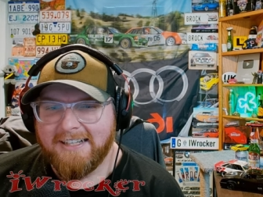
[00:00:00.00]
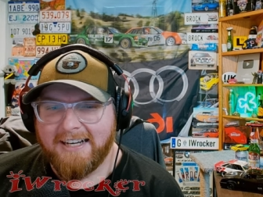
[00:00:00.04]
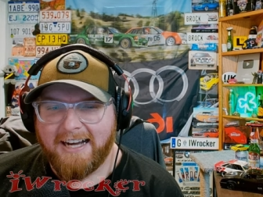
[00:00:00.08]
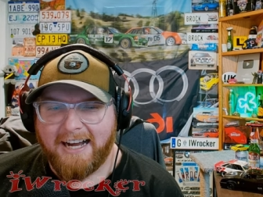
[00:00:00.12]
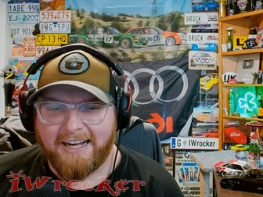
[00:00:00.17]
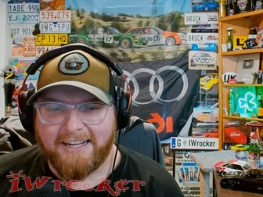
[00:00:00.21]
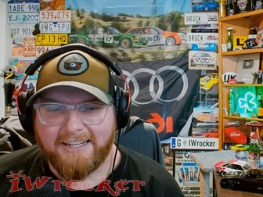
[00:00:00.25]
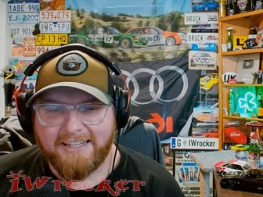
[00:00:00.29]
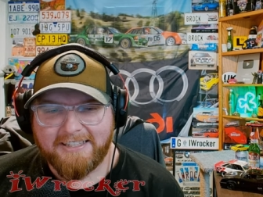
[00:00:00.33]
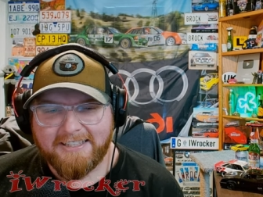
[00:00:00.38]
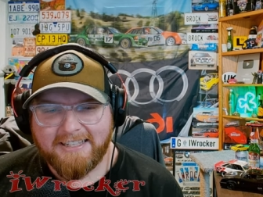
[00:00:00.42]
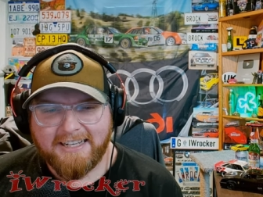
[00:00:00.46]

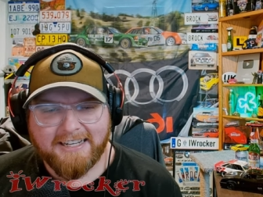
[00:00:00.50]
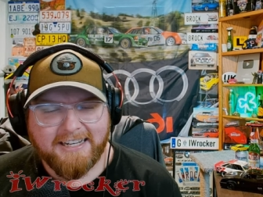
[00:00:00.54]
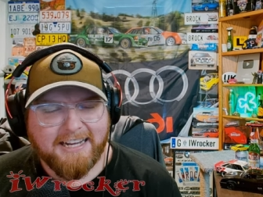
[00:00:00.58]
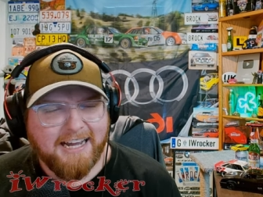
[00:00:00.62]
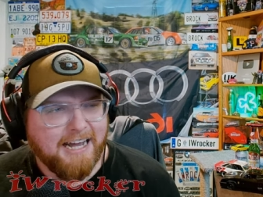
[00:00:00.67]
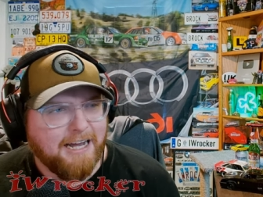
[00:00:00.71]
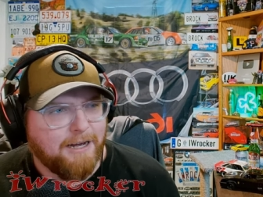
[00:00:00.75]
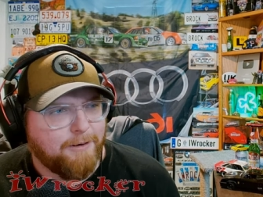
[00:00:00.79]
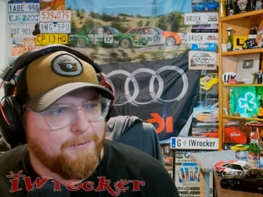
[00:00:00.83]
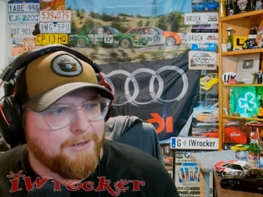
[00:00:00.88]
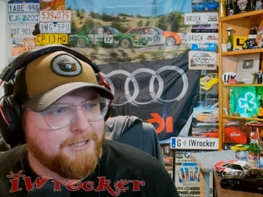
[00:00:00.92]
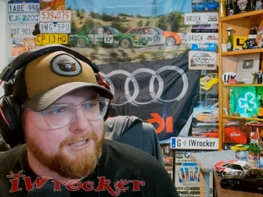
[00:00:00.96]
I think that
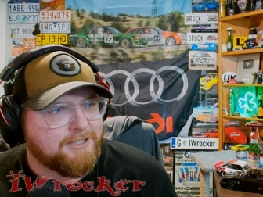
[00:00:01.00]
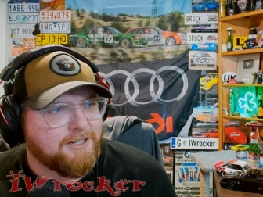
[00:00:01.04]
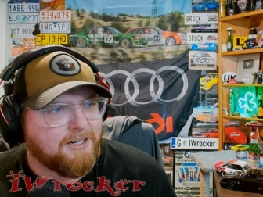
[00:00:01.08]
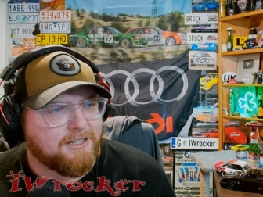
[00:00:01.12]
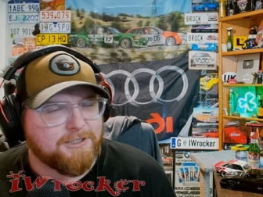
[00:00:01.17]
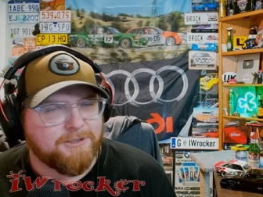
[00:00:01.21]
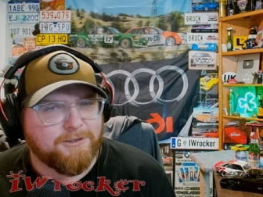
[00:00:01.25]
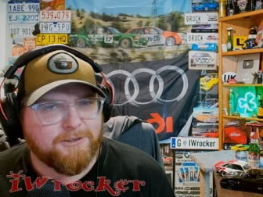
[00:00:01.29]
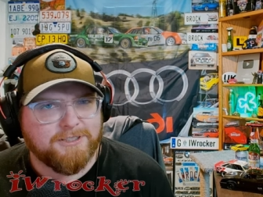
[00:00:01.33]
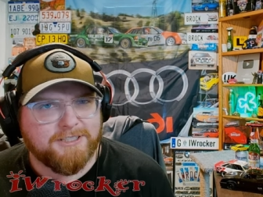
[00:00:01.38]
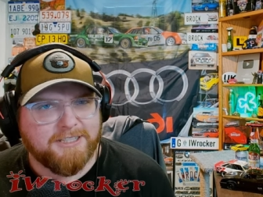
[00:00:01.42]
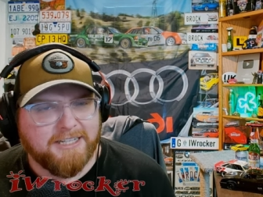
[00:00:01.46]
guy we saw
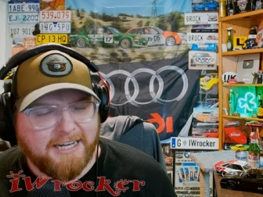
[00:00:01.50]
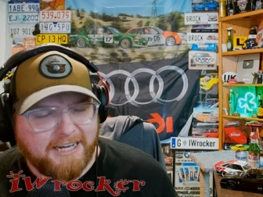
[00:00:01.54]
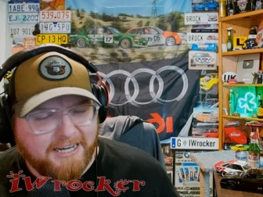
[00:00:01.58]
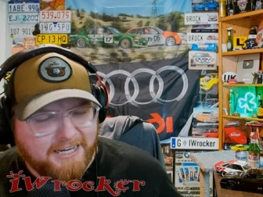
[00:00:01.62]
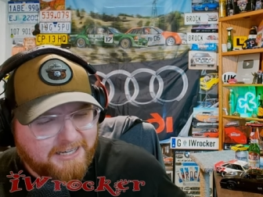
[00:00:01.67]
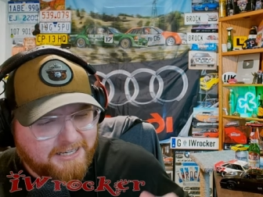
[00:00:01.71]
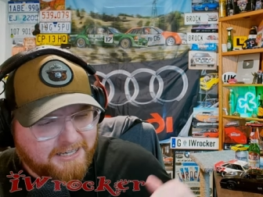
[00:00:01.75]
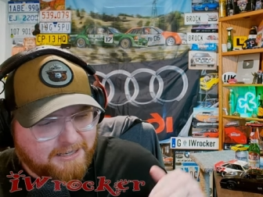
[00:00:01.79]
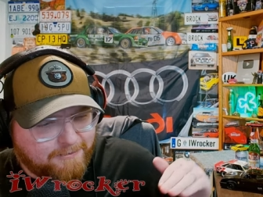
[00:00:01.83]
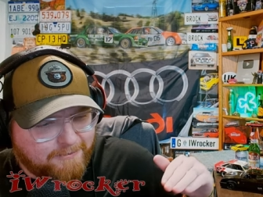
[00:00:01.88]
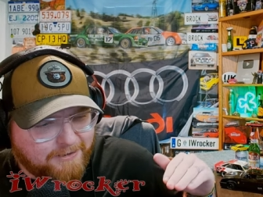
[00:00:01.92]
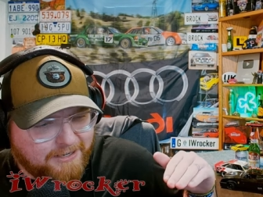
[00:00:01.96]
towards the
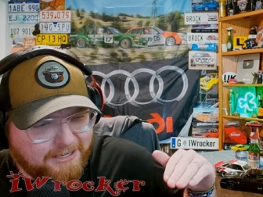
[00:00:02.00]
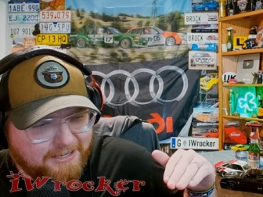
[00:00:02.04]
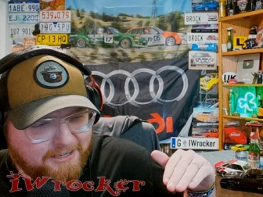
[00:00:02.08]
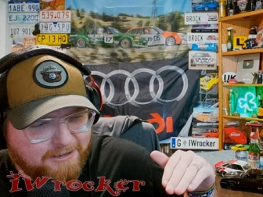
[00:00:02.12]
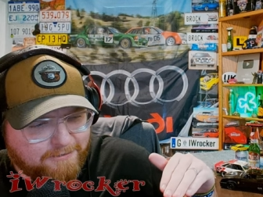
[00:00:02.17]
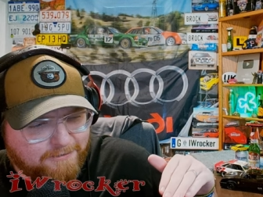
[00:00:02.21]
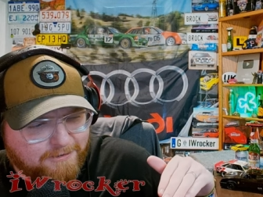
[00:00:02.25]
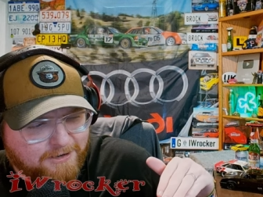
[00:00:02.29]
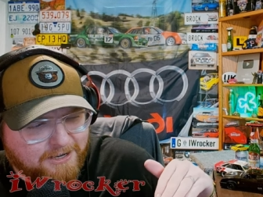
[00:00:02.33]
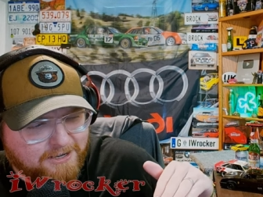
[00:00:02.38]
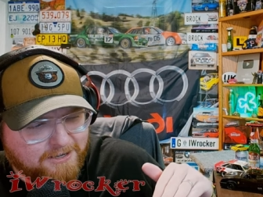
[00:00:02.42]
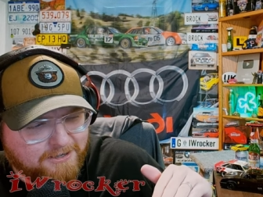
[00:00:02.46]
end that went
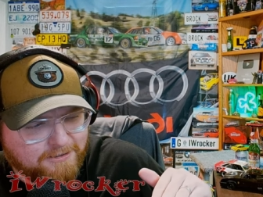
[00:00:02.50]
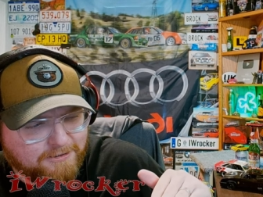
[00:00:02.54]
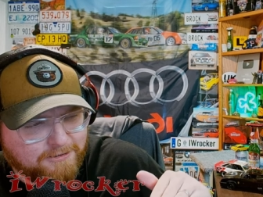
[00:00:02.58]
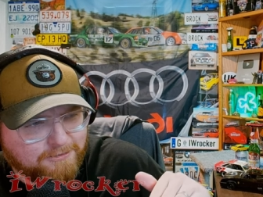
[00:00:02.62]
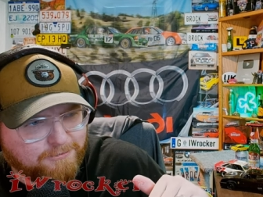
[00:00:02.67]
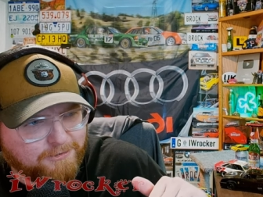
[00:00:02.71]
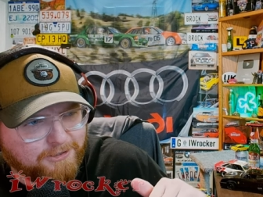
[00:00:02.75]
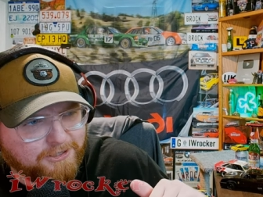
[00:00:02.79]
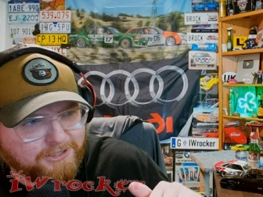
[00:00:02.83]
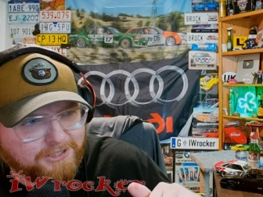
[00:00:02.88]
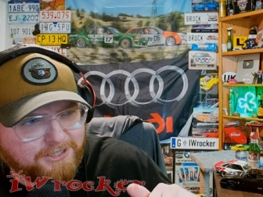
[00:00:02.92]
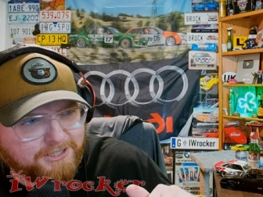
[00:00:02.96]
in
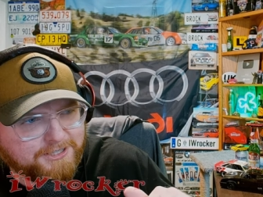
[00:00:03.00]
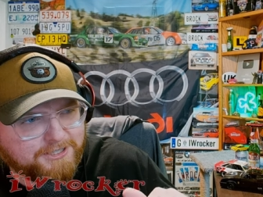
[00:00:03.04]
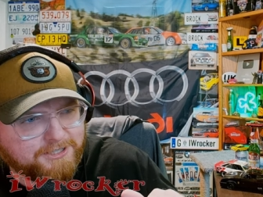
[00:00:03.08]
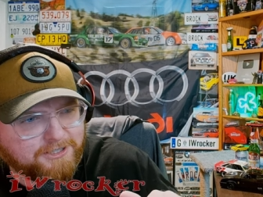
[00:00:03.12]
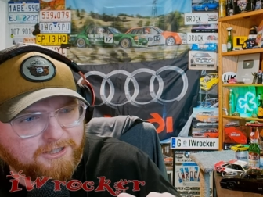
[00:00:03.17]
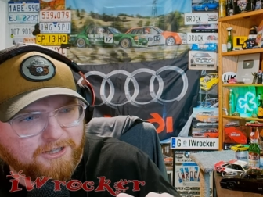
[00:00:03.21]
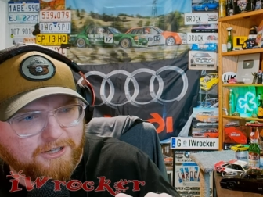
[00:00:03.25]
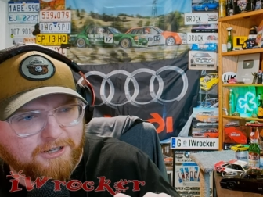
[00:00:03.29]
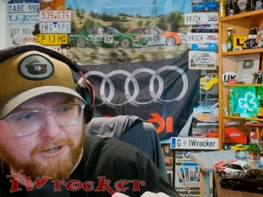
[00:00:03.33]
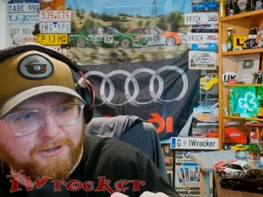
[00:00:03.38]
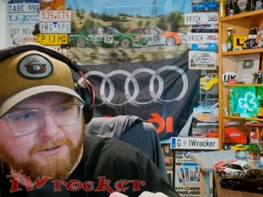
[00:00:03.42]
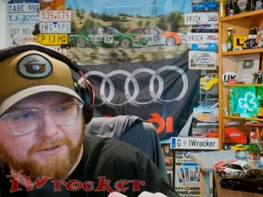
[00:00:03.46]
really
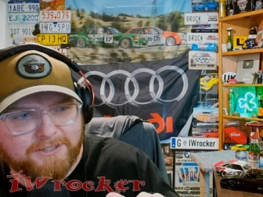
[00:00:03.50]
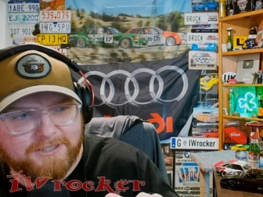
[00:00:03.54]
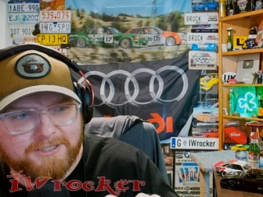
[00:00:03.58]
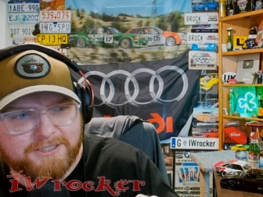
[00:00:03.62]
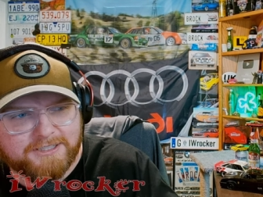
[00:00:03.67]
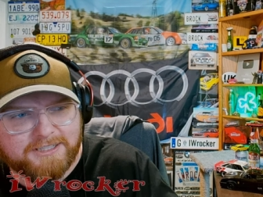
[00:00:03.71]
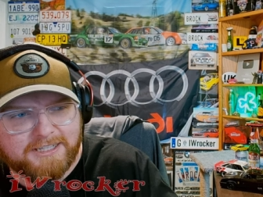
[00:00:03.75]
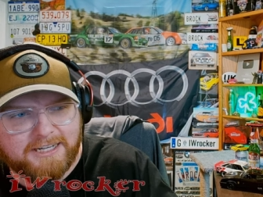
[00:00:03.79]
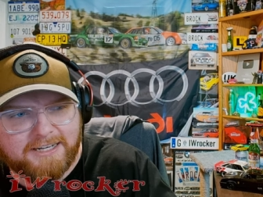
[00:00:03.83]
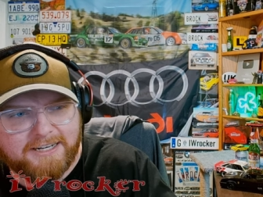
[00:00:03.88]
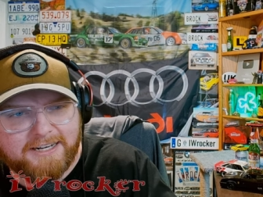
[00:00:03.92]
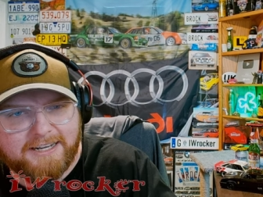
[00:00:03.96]
slow and
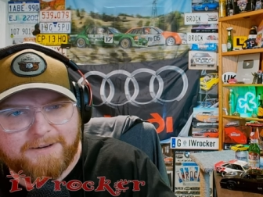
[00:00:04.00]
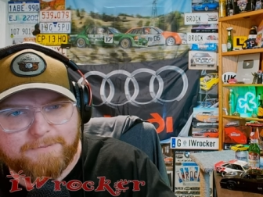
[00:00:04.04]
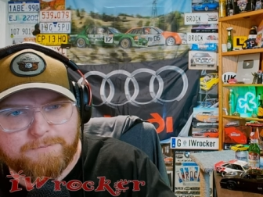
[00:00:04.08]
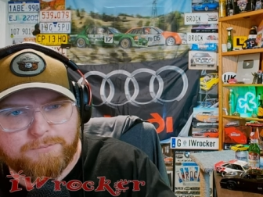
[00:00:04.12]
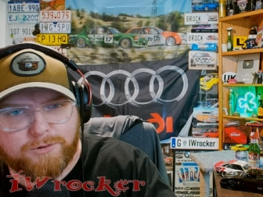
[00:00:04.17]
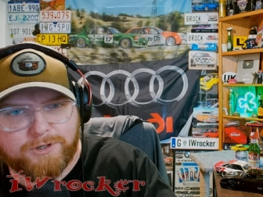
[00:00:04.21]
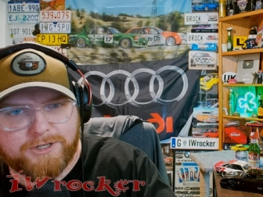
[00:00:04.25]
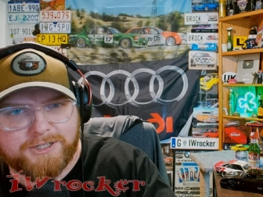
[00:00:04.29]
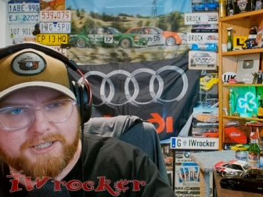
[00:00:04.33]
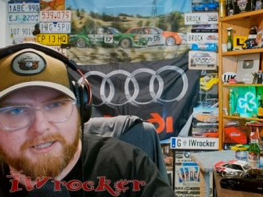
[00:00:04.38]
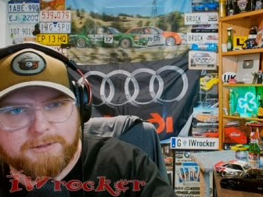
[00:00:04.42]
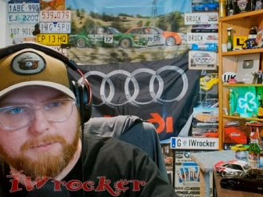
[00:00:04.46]
just had that
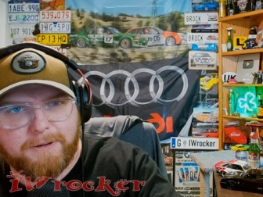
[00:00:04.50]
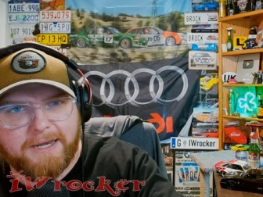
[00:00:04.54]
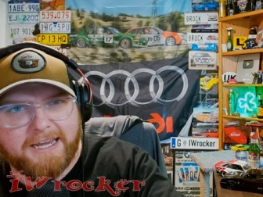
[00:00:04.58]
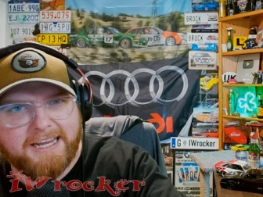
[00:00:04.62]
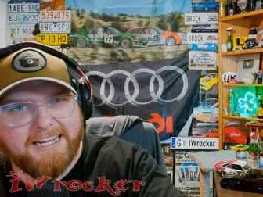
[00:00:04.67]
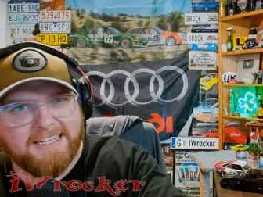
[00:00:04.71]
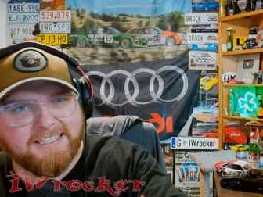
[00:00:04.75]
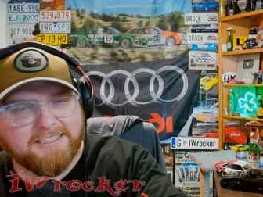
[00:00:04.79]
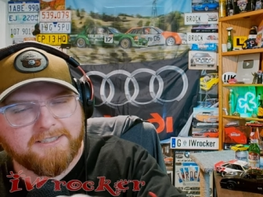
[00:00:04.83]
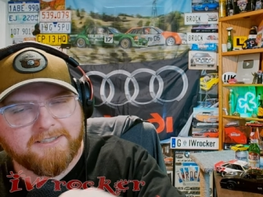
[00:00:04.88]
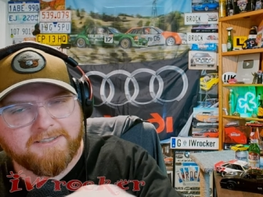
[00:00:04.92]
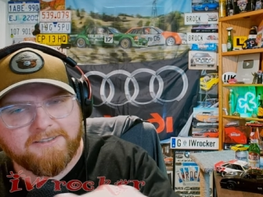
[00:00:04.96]
brisk
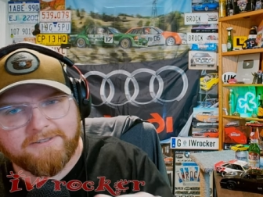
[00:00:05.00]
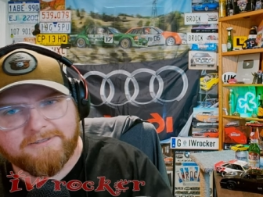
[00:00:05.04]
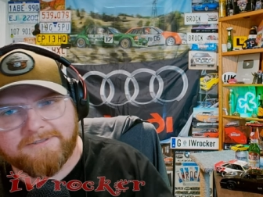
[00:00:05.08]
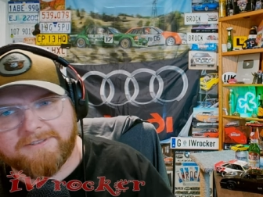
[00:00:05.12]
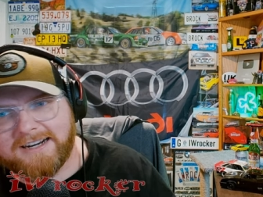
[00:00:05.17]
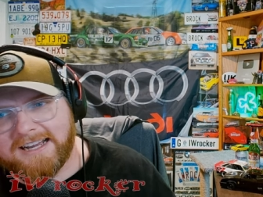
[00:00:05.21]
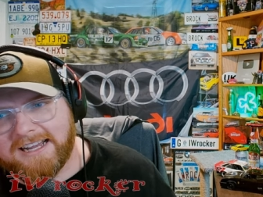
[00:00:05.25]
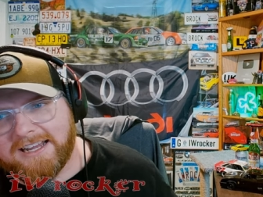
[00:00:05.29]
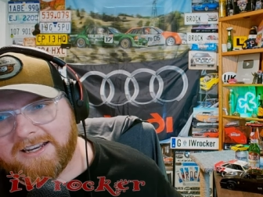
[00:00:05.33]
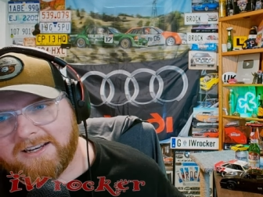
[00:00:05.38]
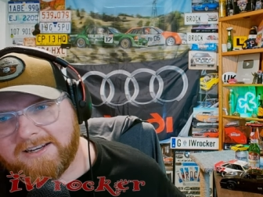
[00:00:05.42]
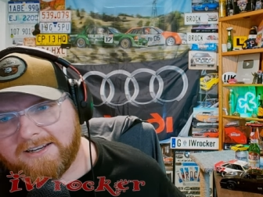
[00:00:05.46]
pace,
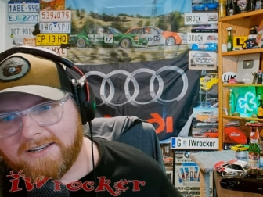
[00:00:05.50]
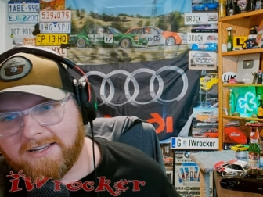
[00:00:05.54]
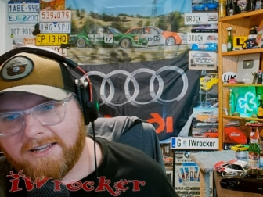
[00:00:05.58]
right?